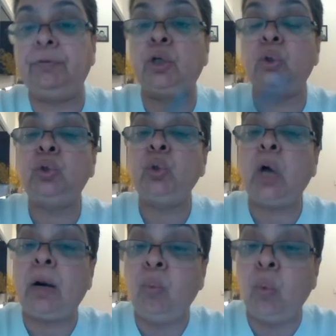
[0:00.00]
we are going to
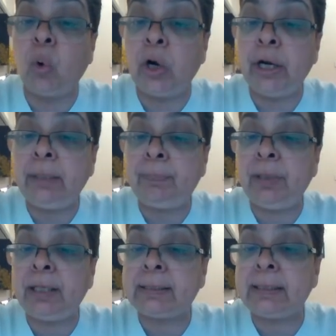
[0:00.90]
avoid
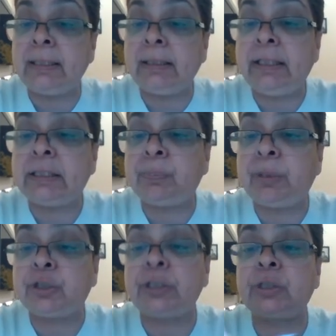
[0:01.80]
placing these
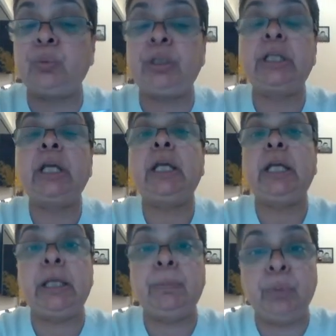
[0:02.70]
patients with
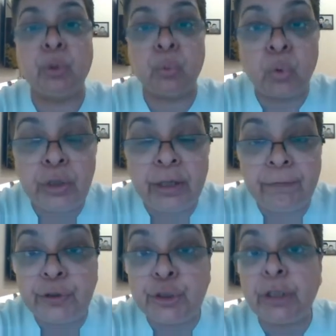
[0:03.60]

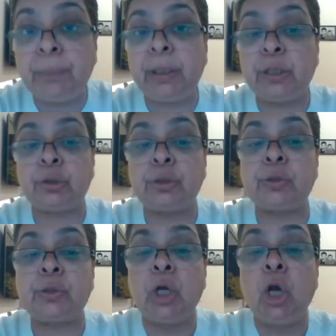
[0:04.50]
immunodeficient
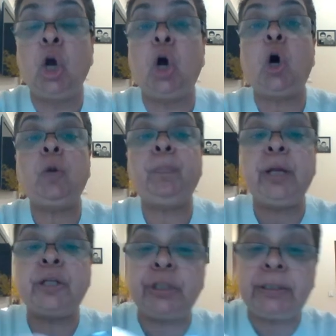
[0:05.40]
patients or
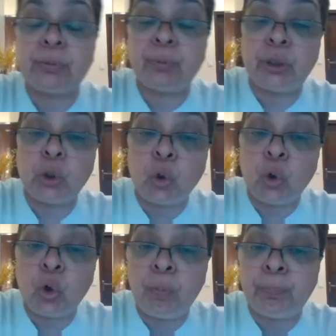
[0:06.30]
patients with
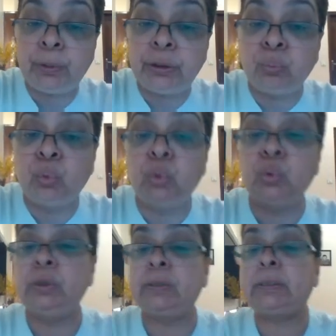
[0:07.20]
open
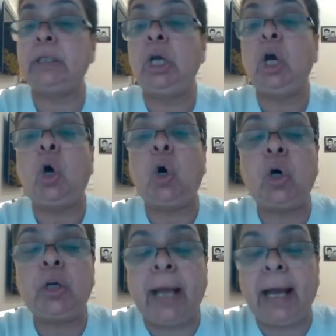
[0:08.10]
wounds
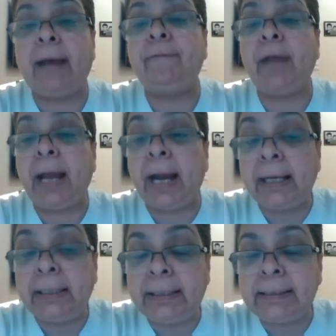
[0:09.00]
or have
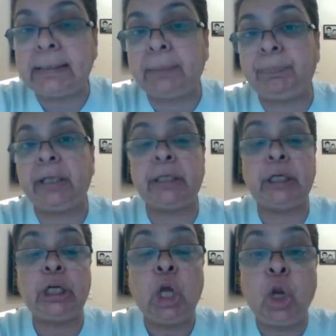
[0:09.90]

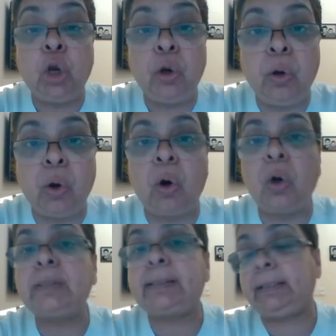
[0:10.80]
anticipated
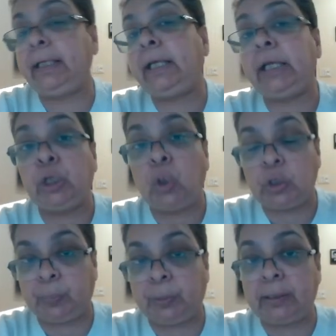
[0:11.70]
long stay in
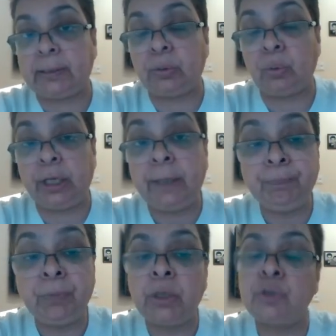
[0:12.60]
hospitals. Okay,
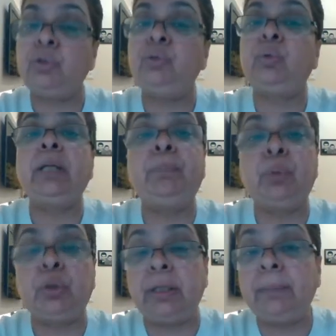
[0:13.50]
so you can
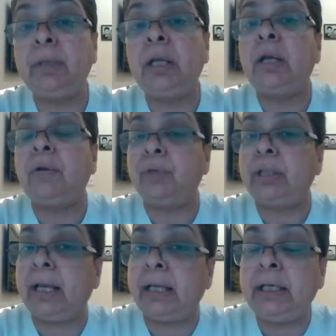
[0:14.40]
put them with
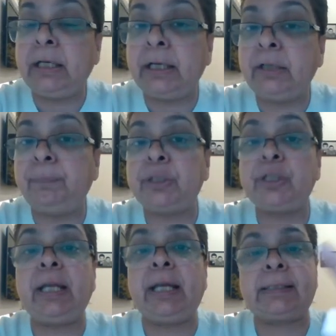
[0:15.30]
any kind of
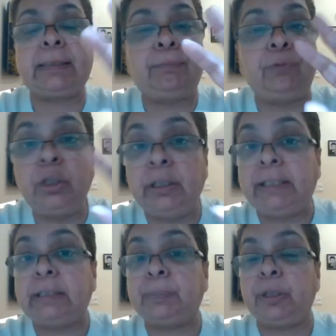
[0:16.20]
patient except for
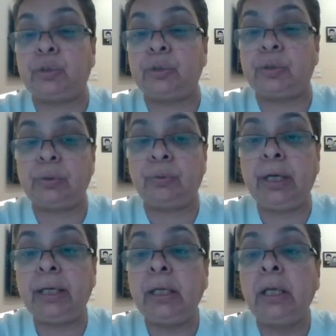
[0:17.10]
these patients,
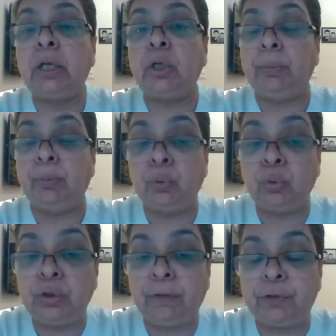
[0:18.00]
right?
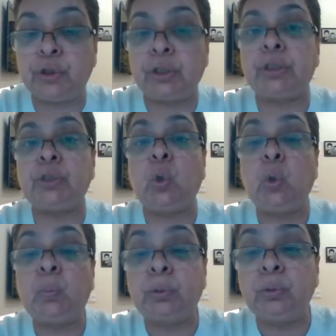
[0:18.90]
Immunodeficient,
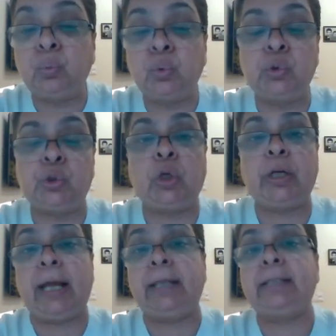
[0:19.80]
open wounds, or
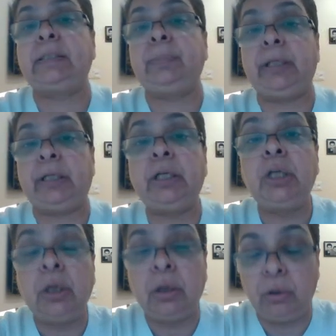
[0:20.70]
anticipated
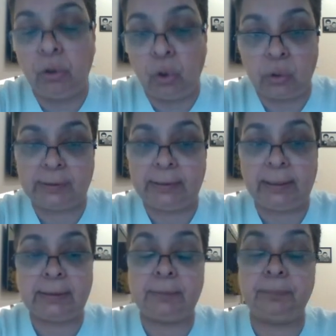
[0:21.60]
long
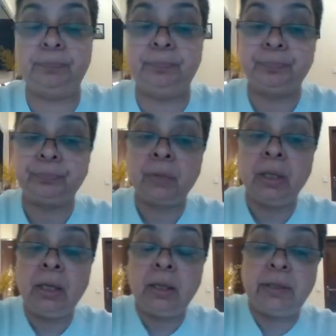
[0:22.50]
stays.
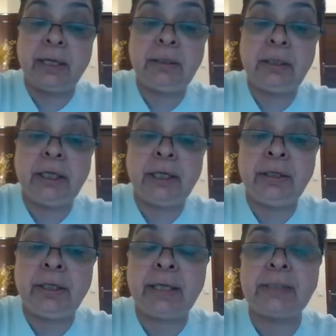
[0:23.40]
Then in
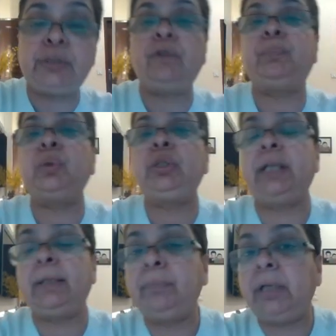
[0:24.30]
case you have put
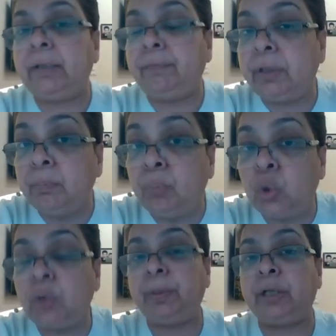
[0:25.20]
them in with
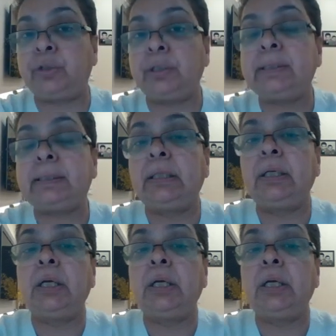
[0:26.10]
more patients,